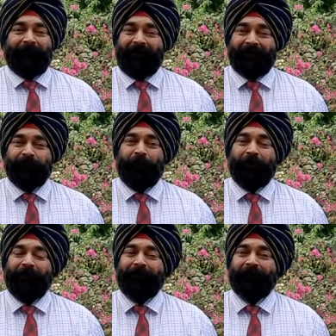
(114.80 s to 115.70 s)
The next
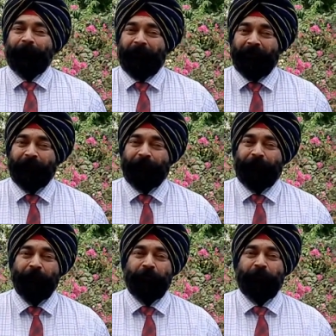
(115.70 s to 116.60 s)
morning the bird
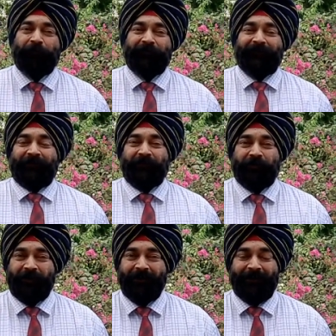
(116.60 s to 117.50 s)
flew towards that
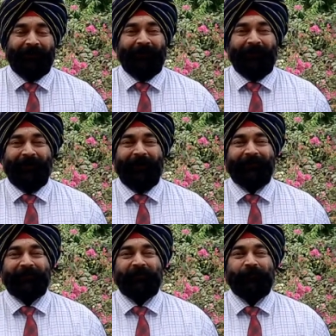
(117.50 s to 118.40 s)
tree
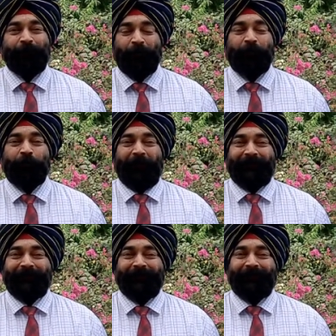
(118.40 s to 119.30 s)
and spoke to
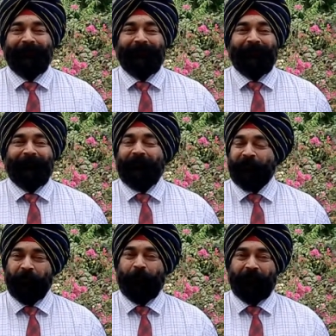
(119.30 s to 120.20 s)
it. The
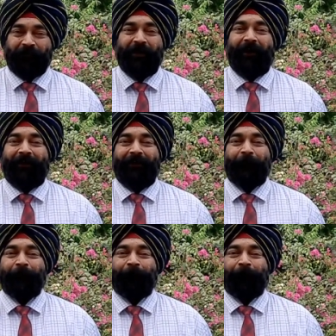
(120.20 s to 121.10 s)
tree was
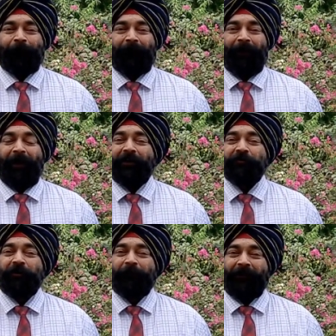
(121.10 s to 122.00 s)
dying. And
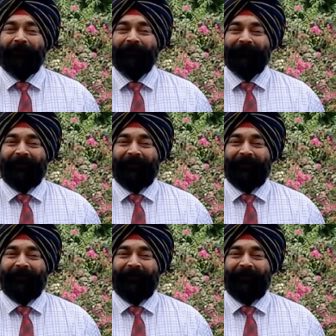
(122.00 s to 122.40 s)
she immediately